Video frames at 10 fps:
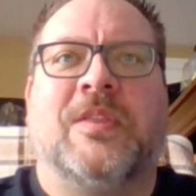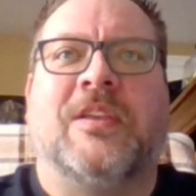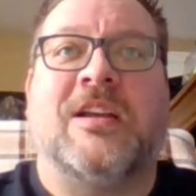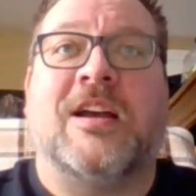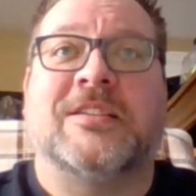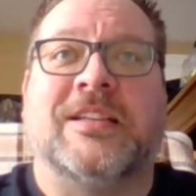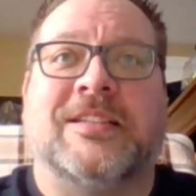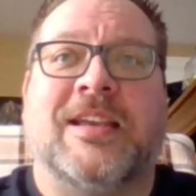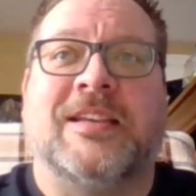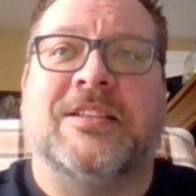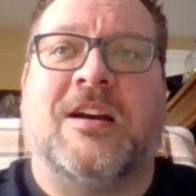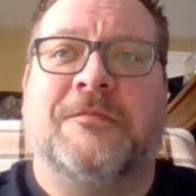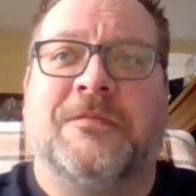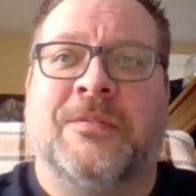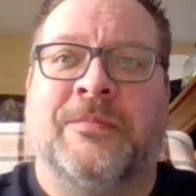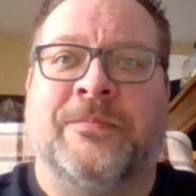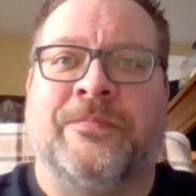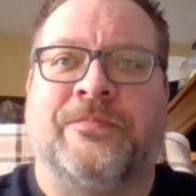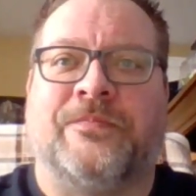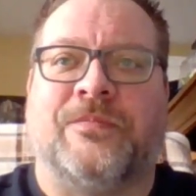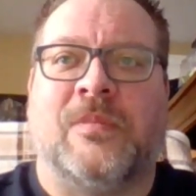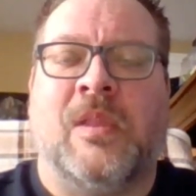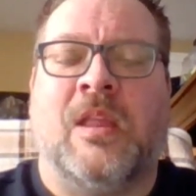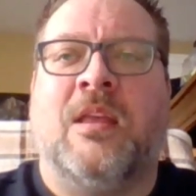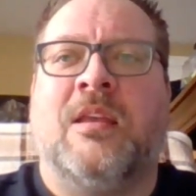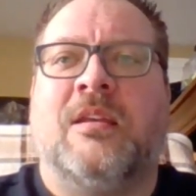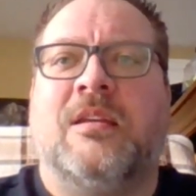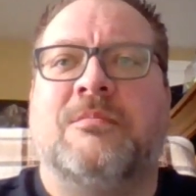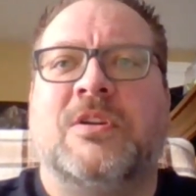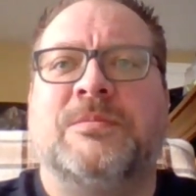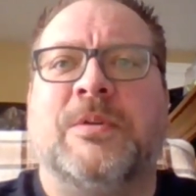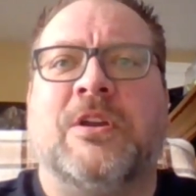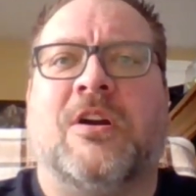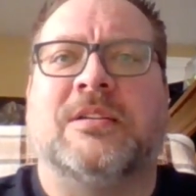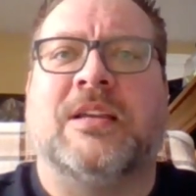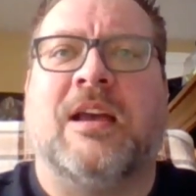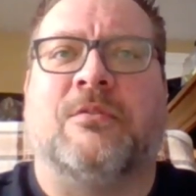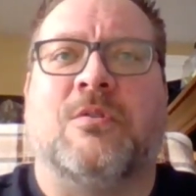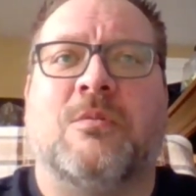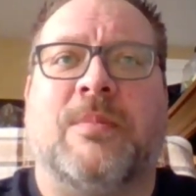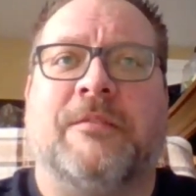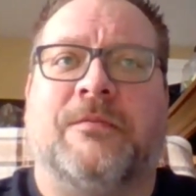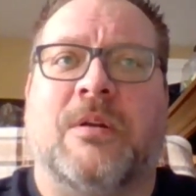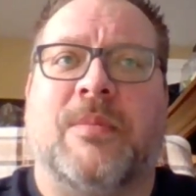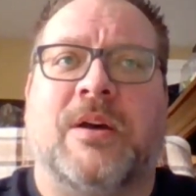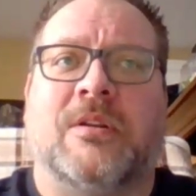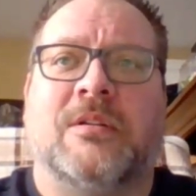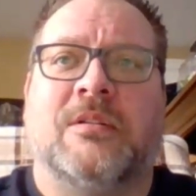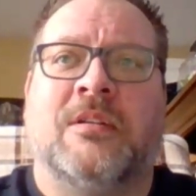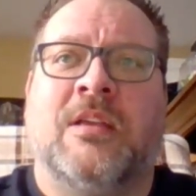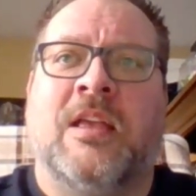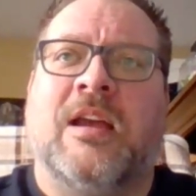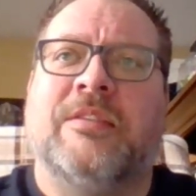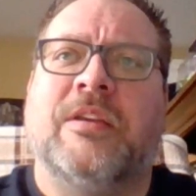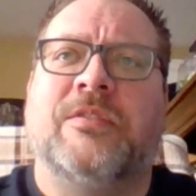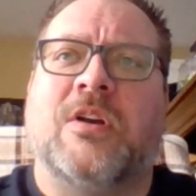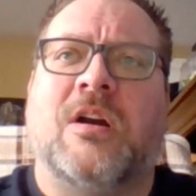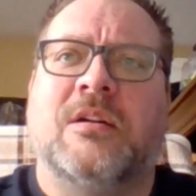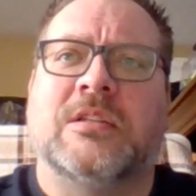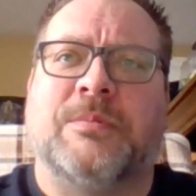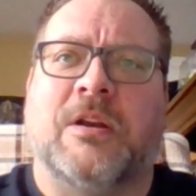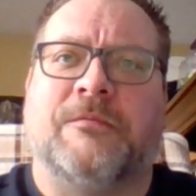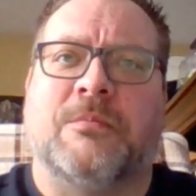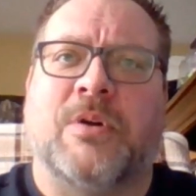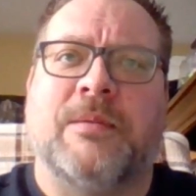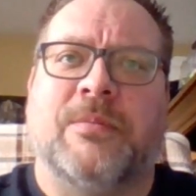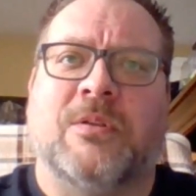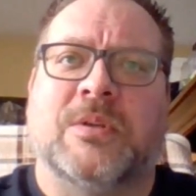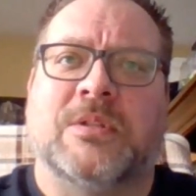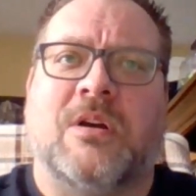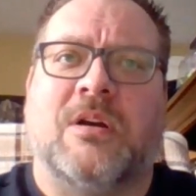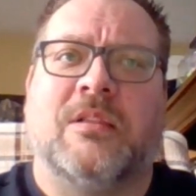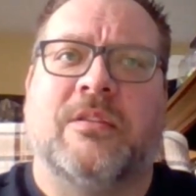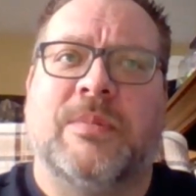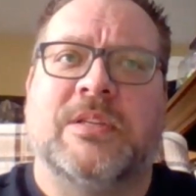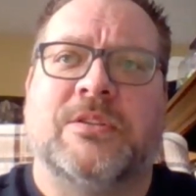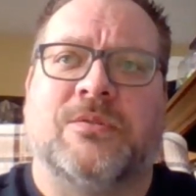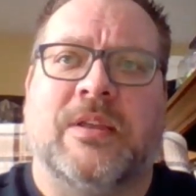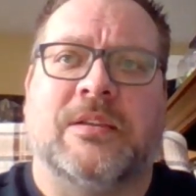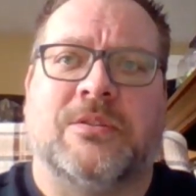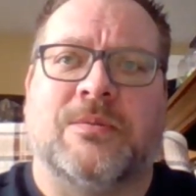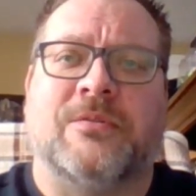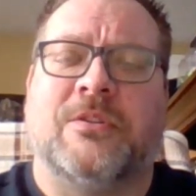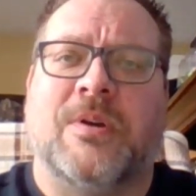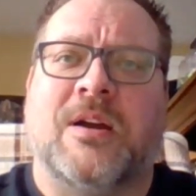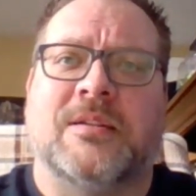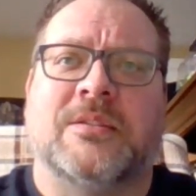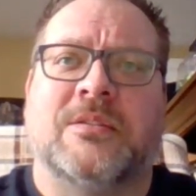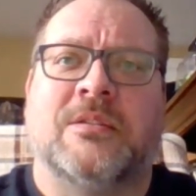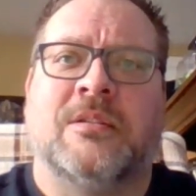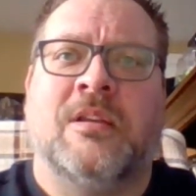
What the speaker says: The Gosling Takes Off. It must be hard to have a robot for a mother. I think the hardest part for Brightbill was all the mystery that surrounded Roz.